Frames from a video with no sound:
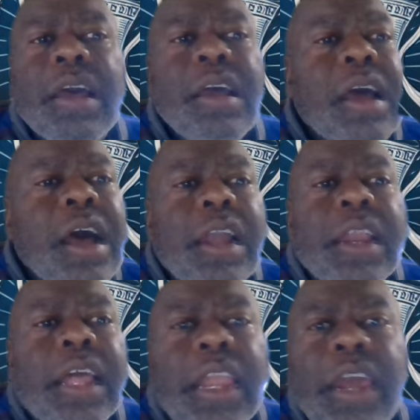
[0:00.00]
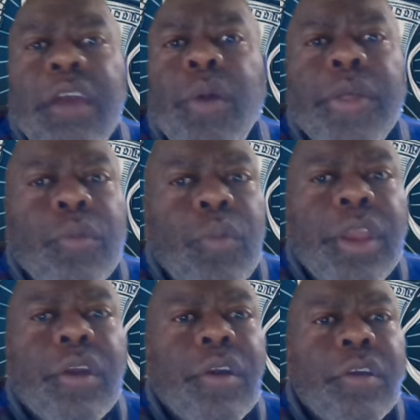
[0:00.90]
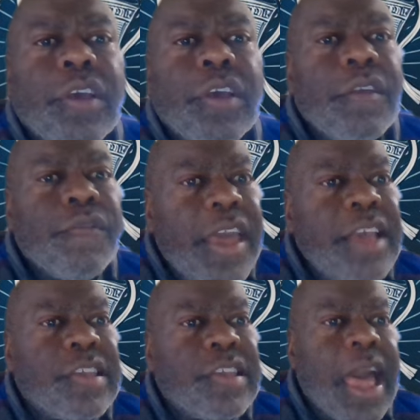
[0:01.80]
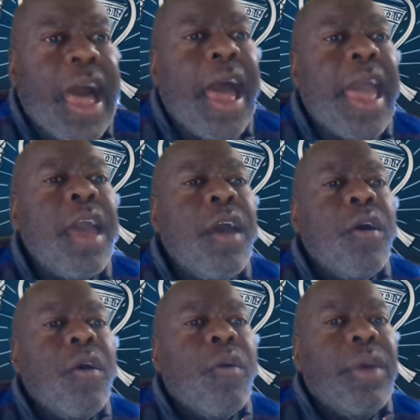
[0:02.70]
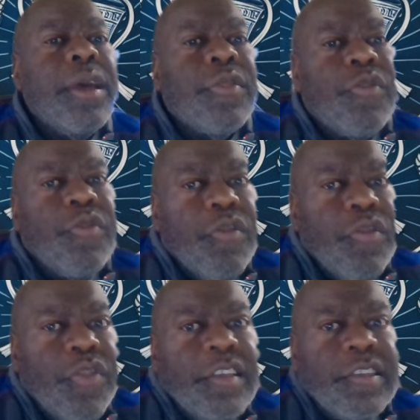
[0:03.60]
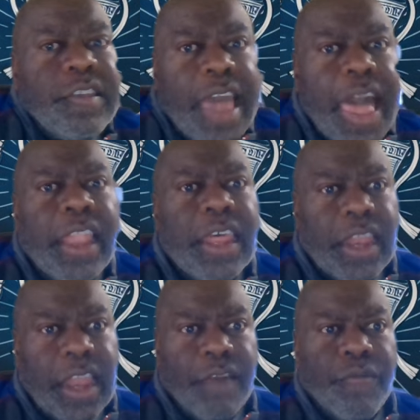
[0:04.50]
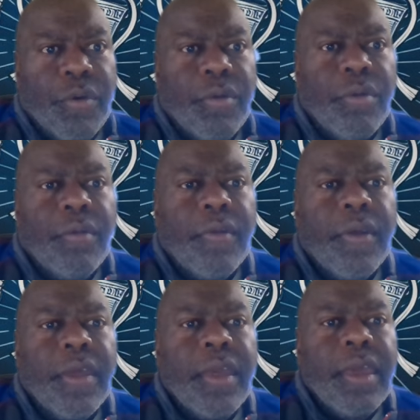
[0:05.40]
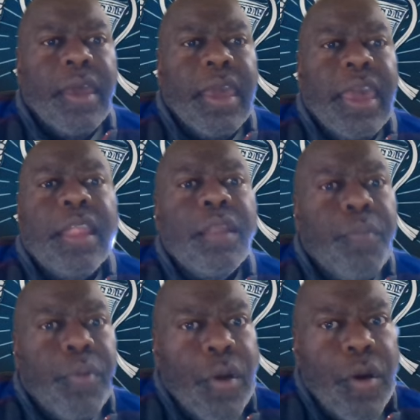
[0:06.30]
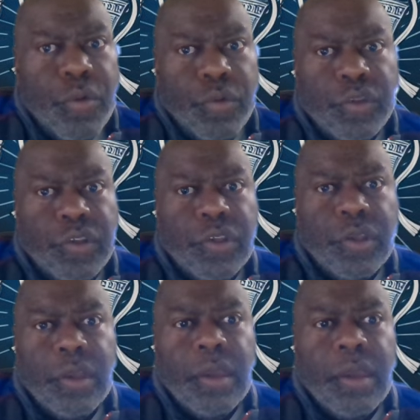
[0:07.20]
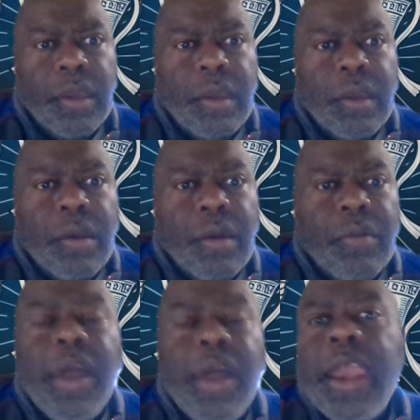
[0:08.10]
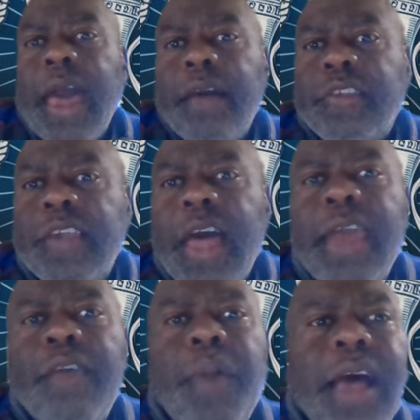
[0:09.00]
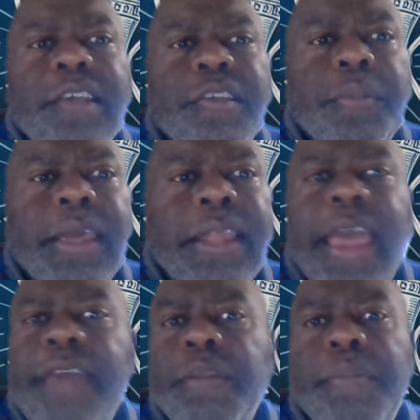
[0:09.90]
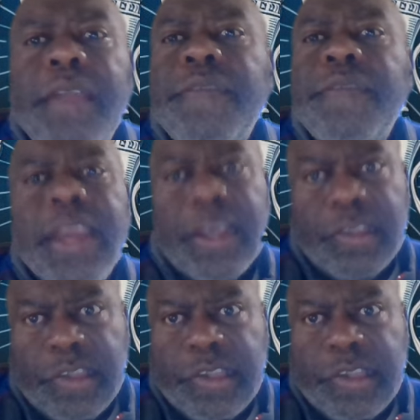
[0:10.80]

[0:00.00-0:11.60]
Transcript: unclear whether Whittaker is going to face a guy with this talent level in the pros, right? Outside of possibly David Benavidez,